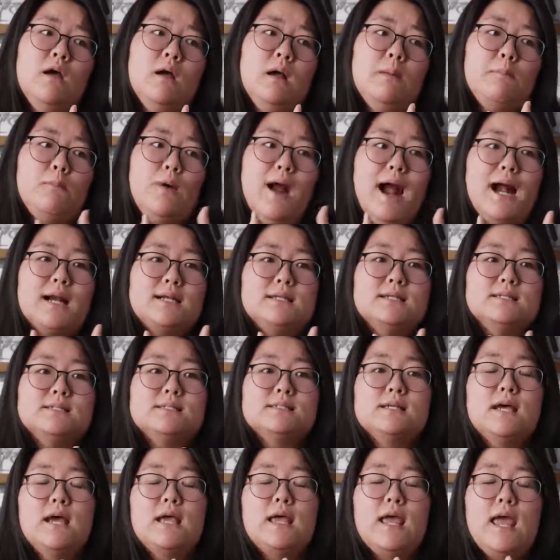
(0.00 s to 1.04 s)

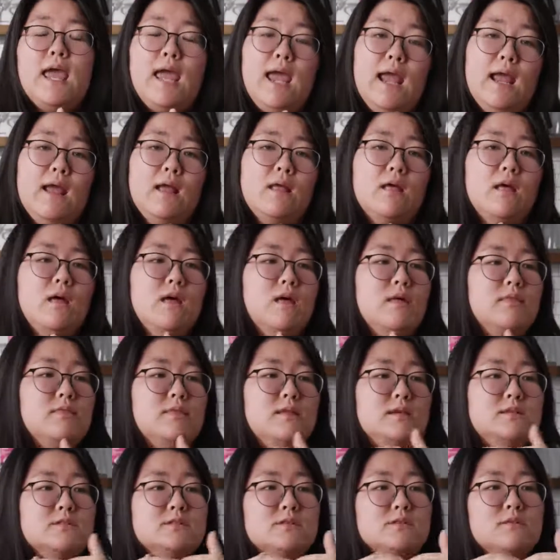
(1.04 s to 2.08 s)
practice like, hey,
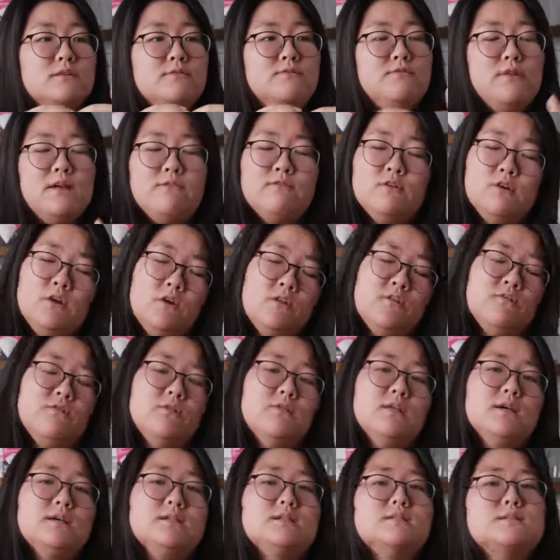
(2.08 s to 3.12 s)
these are the flavor notes for
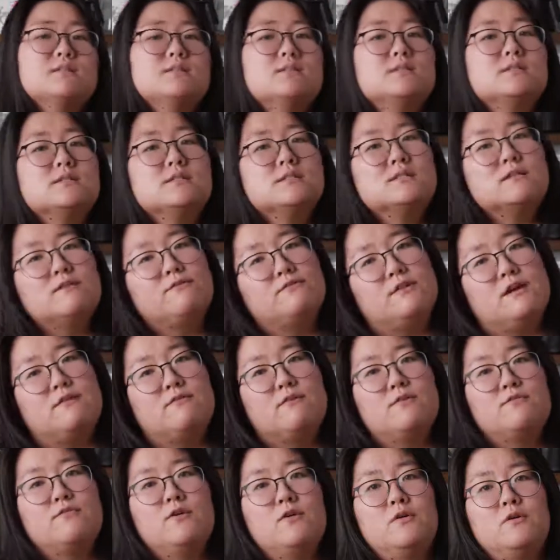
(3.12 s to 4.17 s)
this is the
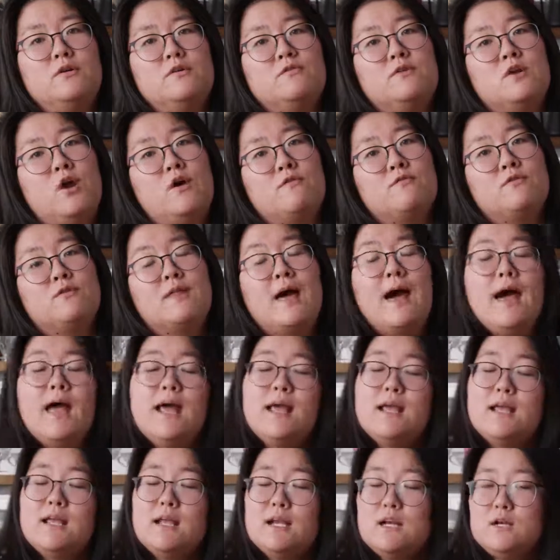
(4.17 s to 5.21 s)
flavor note for
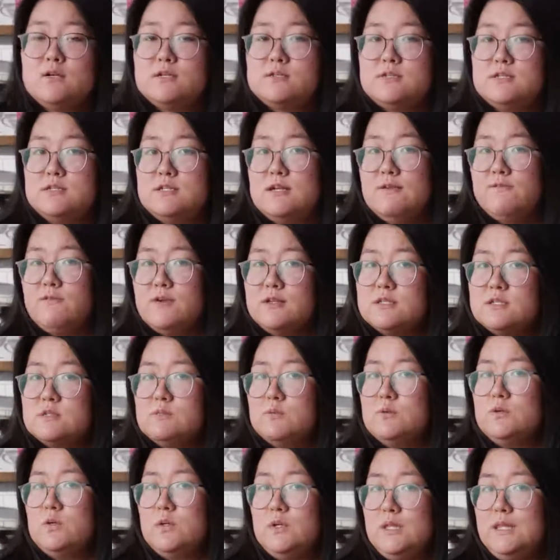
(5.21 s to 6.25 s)
that. Here's the difference
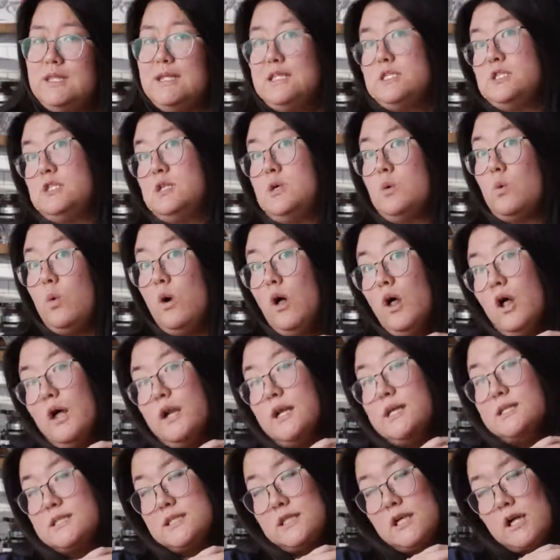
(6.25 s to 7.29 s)
between these two
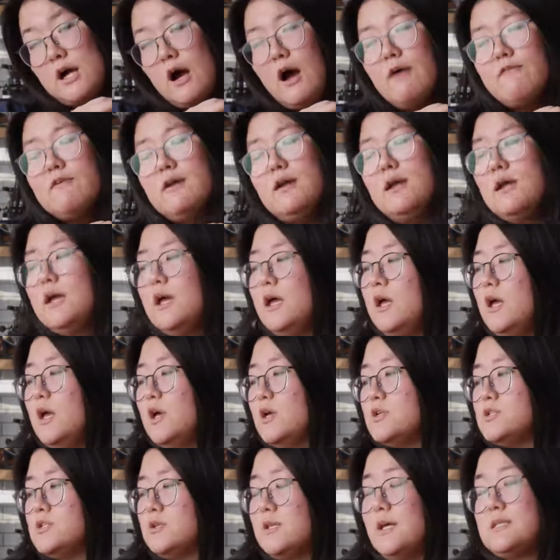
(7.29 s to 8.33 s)
qualities in a coffee.
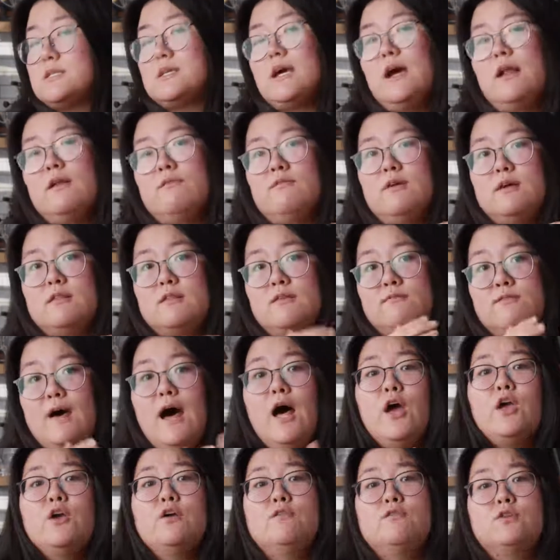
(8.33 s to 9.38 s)
So that's kind of like the
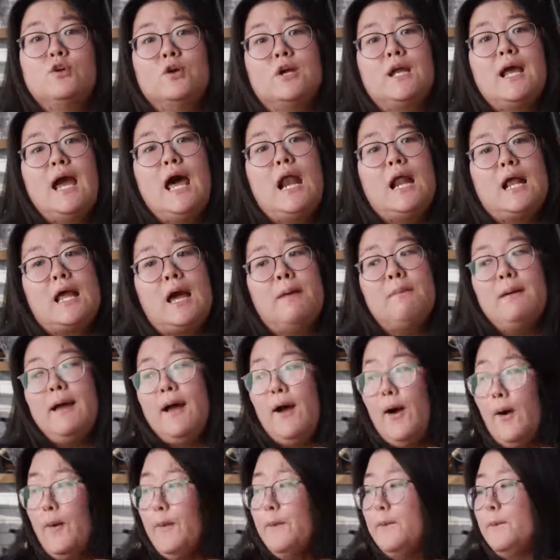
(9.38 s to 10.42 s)
value of learning how to cup at
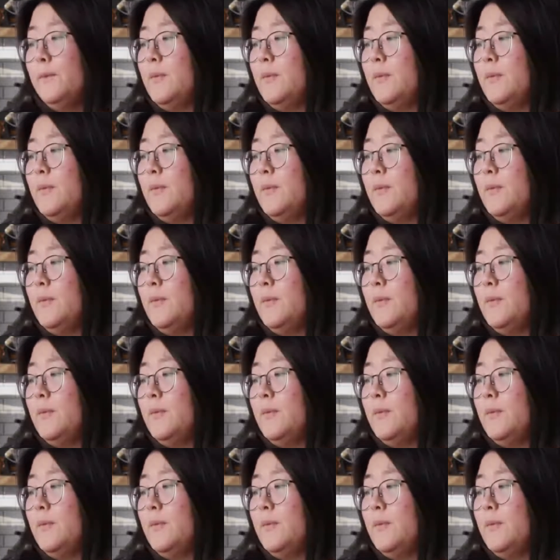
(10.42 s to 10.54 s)
home.